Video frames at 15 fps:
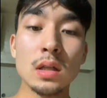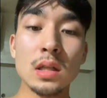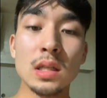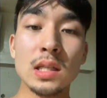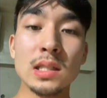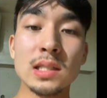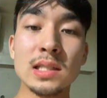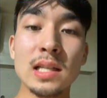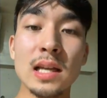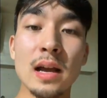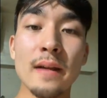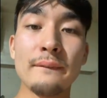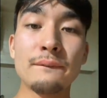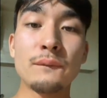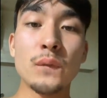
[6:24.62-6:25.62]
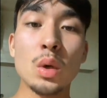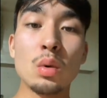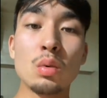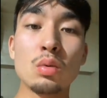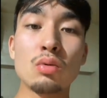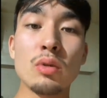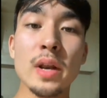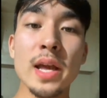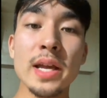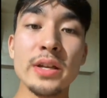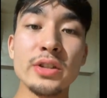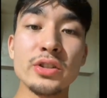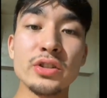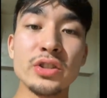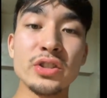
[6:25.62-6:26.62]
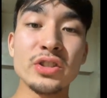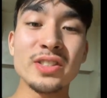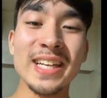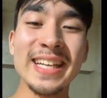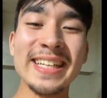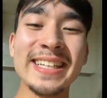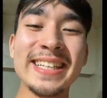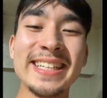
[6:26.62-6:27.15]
This typhoon ain't shit.